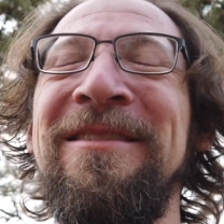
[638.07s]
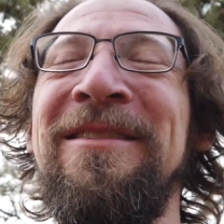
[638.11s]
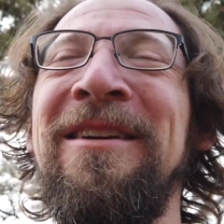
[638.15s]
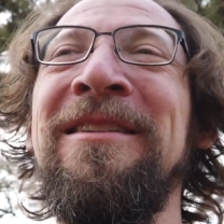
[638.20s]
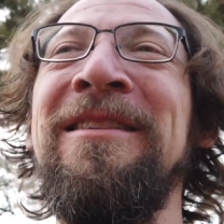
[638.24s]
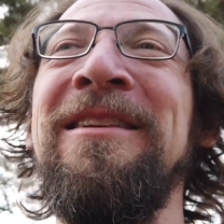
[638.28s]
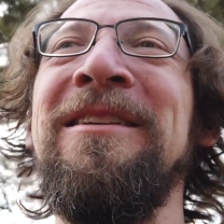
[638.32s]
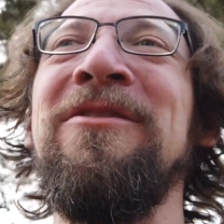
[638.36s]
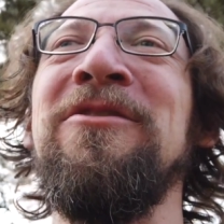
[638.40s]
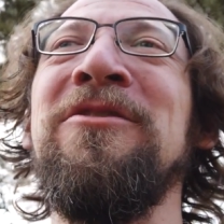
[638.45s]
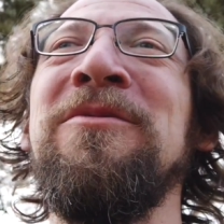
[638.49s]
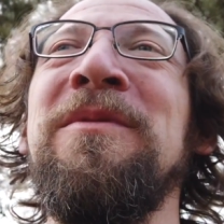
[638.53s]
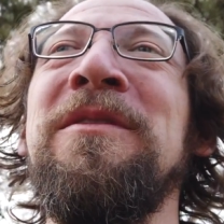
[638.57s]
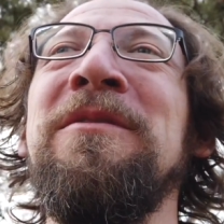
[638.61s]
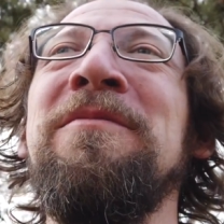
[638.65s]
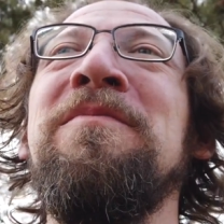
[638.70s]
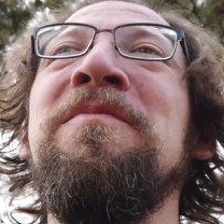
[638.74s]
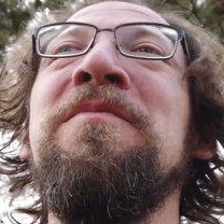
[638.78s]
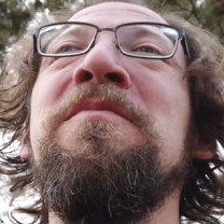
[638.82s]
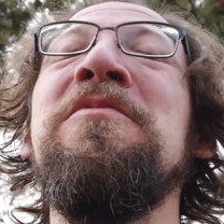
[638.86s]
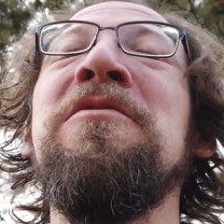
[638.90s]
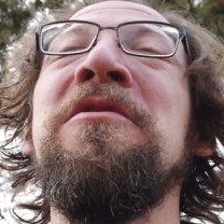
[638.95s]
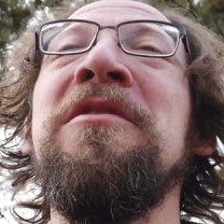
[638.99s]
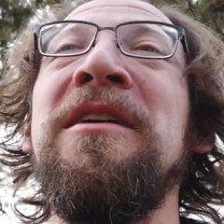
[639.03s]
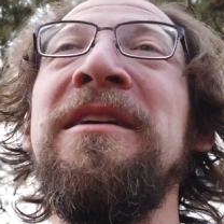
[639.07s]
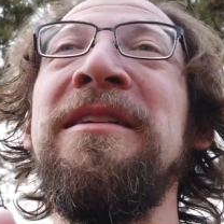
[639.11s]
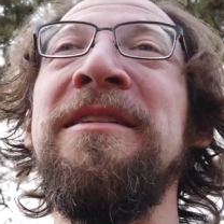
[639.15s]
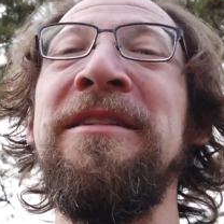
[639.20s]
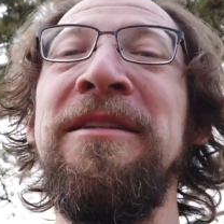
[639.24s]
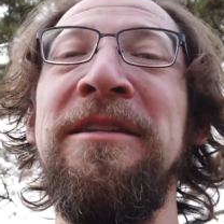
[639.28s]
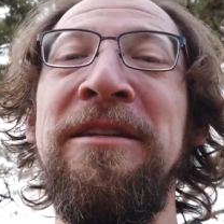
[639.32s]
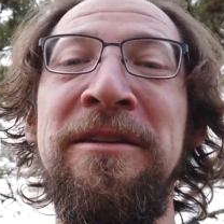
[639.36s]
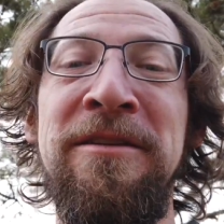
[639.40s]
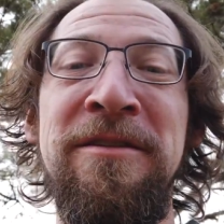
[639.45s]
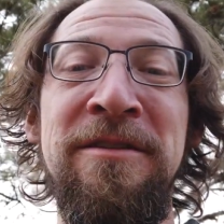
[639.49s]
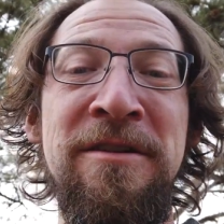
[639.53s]
I think there's been
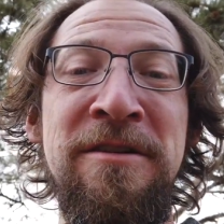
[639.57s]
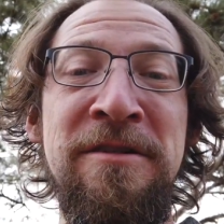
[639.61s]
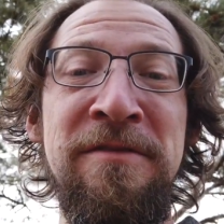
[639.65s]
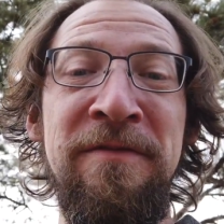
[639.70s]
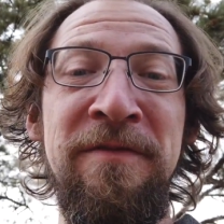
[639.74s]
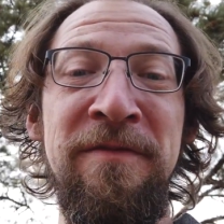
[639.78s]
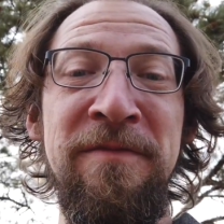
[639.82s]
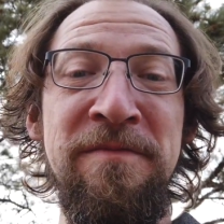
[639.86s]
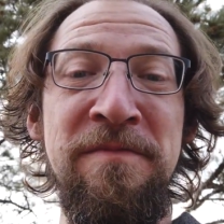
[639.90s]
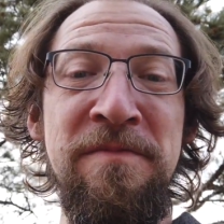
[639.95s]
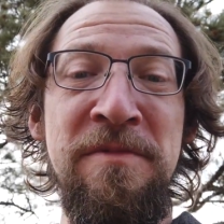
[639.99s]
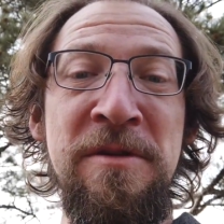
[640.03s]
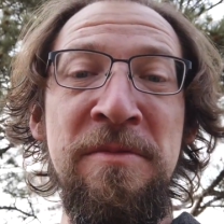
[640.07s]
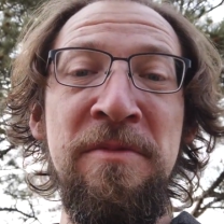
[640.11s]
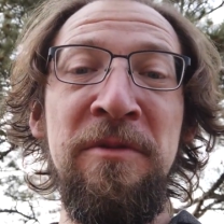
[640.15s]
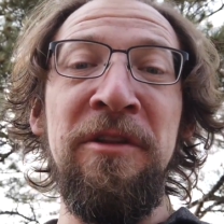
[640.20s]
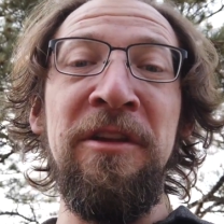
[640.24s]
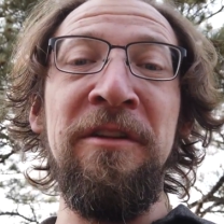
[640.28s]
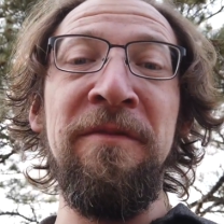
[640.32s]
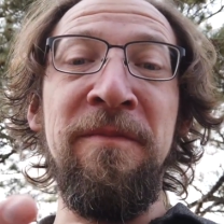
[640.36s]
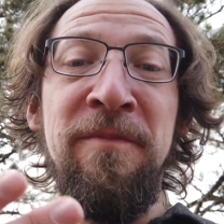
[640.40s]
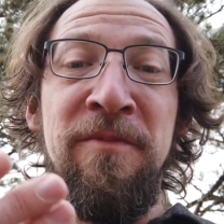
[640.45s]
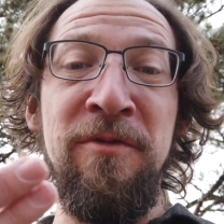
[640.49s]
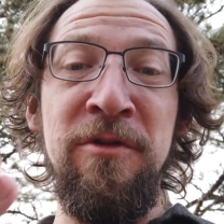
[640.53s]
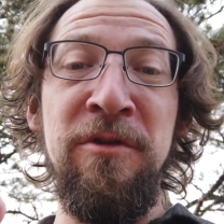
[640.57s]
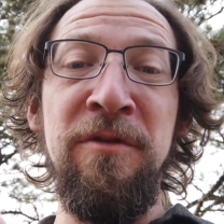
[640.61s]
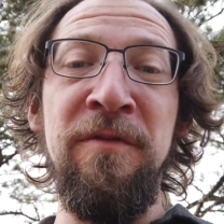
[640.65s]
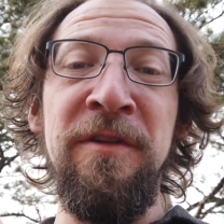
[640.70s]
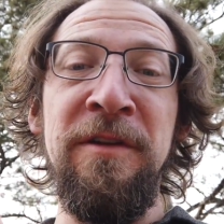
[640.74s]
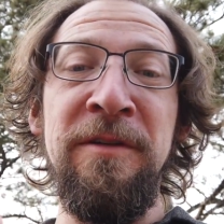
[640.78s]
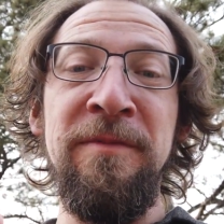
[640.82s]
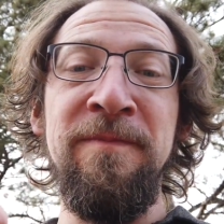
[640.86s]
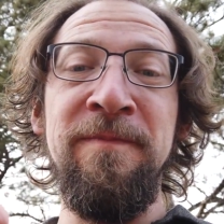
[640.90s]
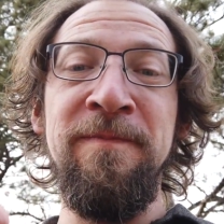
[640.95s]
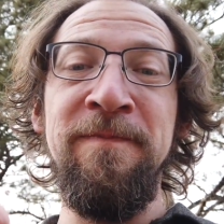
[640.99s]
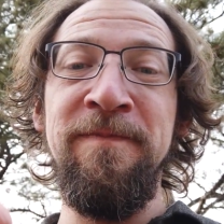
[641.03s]
plenty of people that have
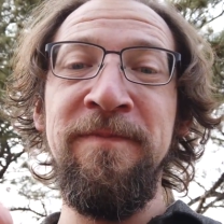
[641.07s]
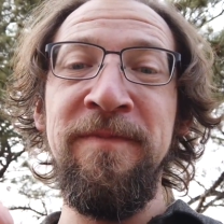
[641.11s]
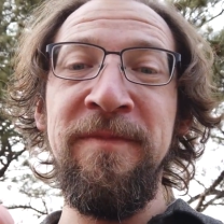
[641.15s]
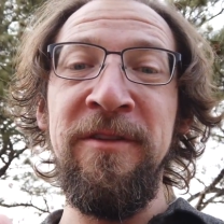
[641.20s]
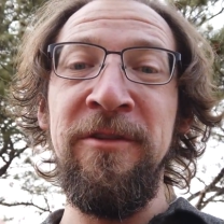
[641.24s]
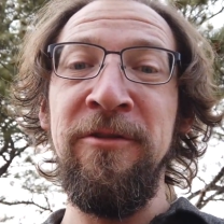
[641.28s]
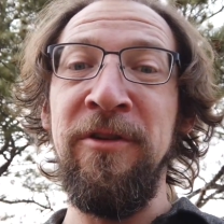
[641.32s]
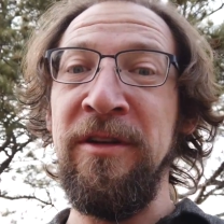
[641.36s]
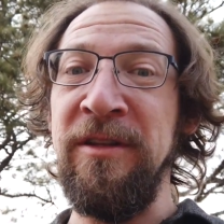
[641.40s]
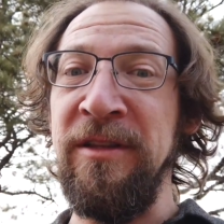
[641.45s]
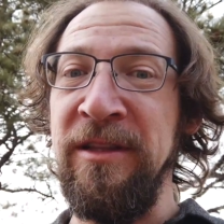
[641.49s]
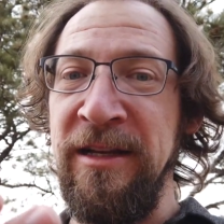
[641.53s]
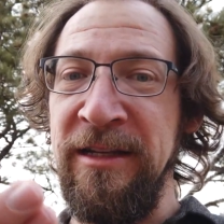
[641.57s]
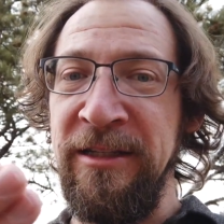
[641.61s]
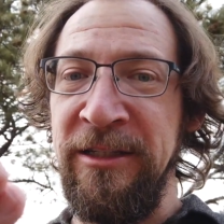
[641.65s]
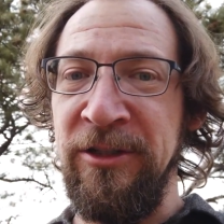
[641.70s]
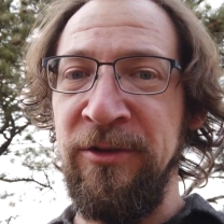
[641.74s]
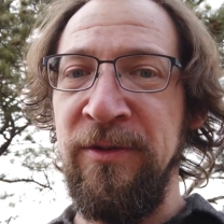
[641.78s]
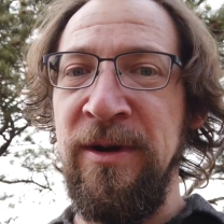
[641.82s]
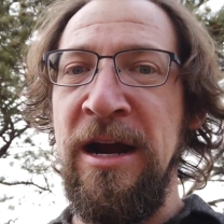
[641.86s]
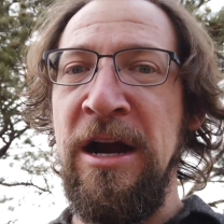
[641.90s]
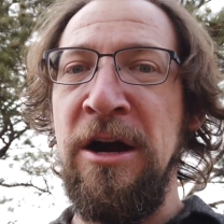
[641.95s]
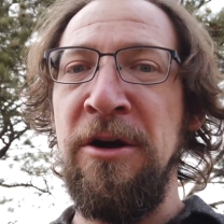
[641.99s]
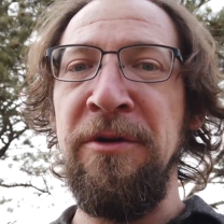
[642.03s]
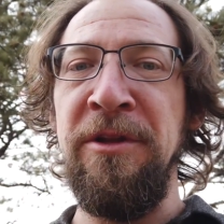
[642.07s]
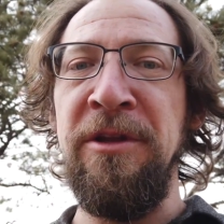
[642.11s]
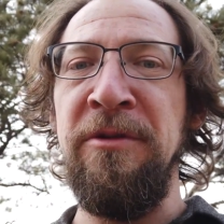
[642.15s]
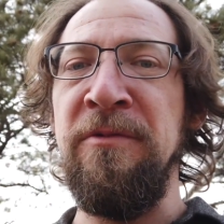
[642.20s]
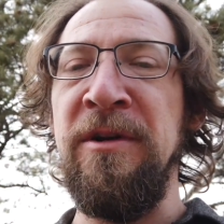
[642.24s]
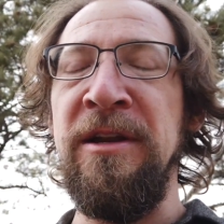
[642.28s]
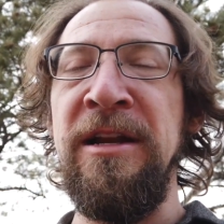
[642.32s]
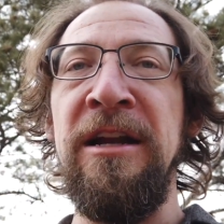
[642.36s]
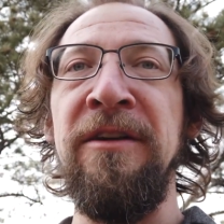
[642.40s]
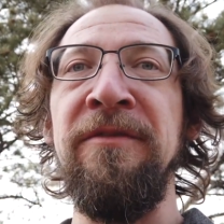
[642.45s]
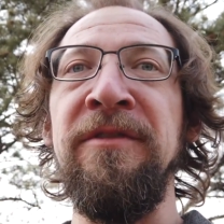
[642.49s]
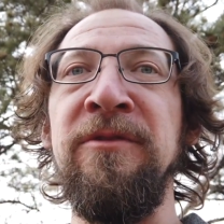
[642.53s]
proven, like Les Stroud, he
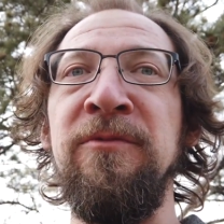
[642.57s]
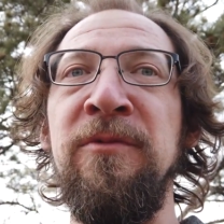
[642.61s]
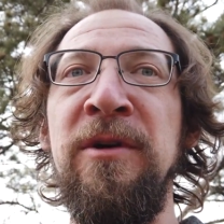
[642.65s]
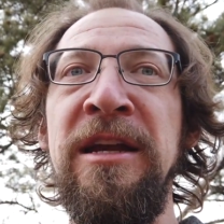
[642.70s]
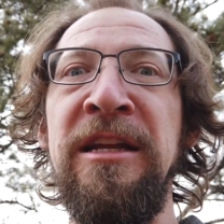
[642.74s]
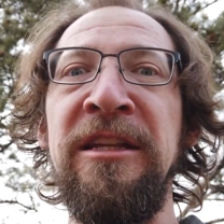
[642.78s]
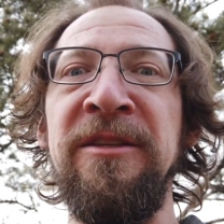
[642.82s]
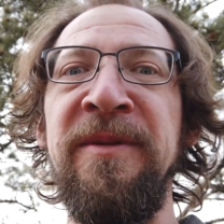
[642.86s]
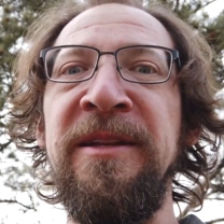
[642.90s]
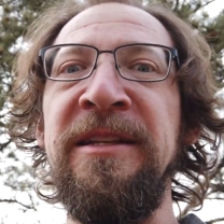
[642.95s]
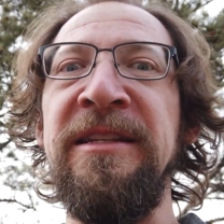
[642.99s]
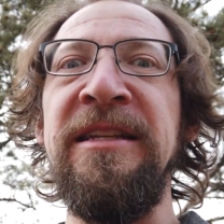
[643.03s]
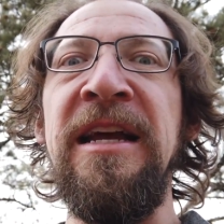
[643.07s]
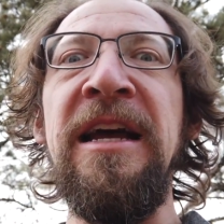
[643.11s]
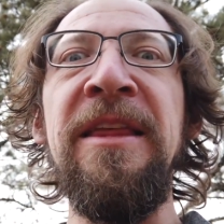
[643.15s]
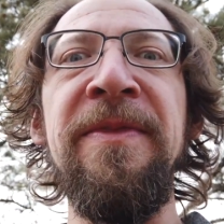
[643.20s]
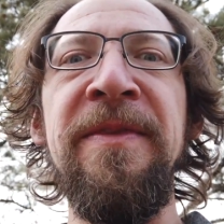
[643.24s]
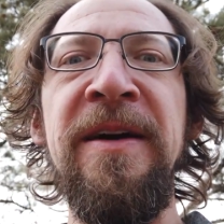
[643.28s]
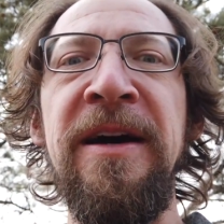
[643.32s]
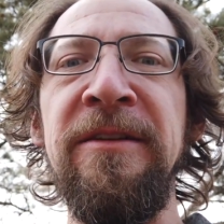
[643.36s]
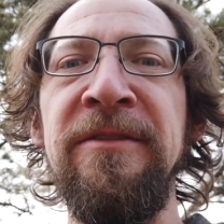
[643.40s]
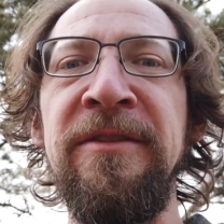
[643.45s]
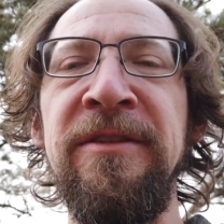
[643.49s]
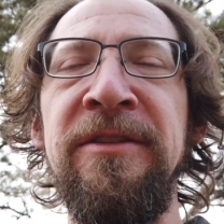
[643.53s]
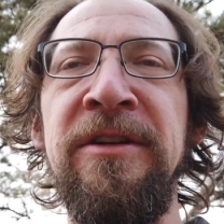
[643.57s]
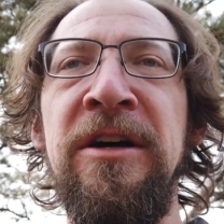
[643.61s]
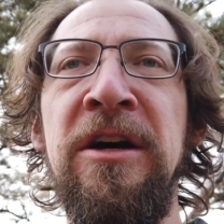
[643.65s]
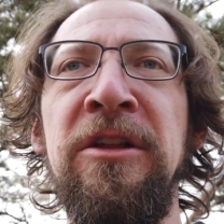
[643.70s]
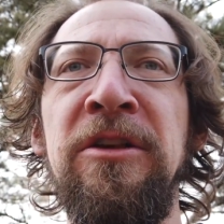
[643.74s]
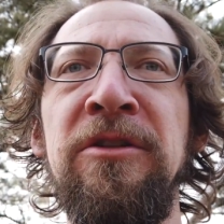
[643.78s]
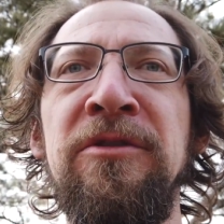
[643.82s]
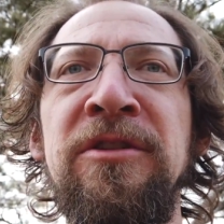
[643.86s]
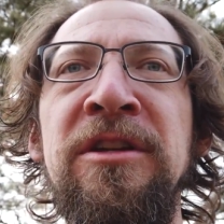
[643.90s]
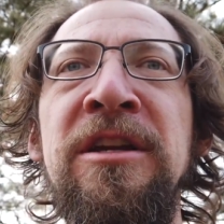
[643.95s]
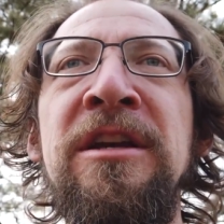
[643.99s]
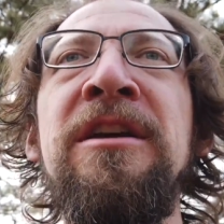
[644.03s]
went out of his way and spent
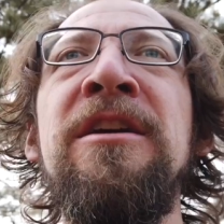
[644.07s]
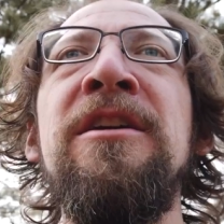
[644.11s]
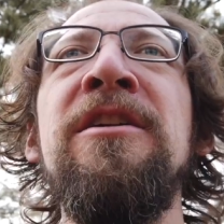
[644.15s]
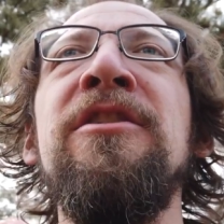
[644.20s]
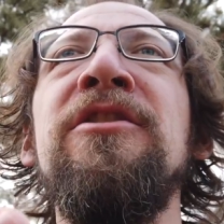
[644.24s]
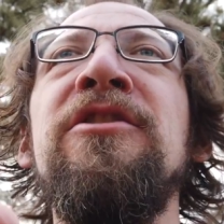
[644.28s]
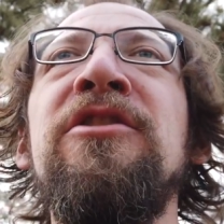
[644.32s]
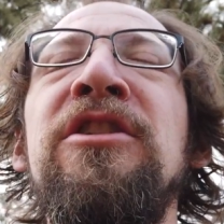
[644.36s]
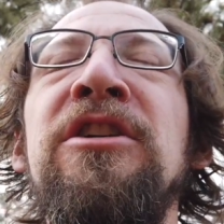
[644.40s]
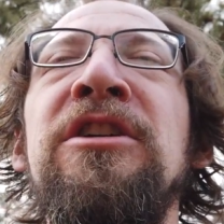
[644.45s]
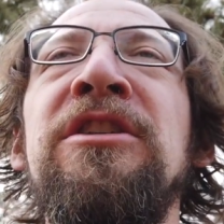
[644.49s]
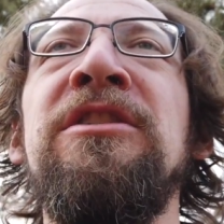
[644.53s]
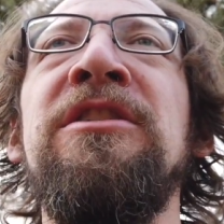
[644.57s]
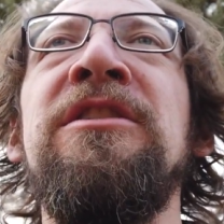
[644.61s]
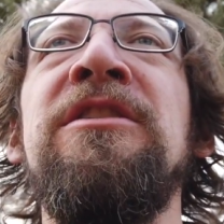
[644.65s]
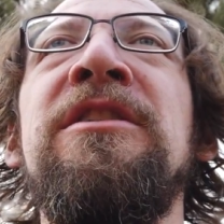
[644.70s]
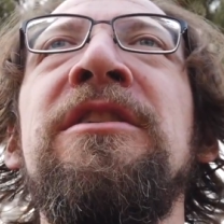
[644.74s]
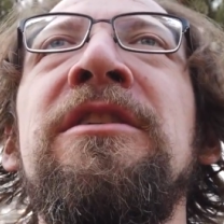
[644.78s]
$10,000 just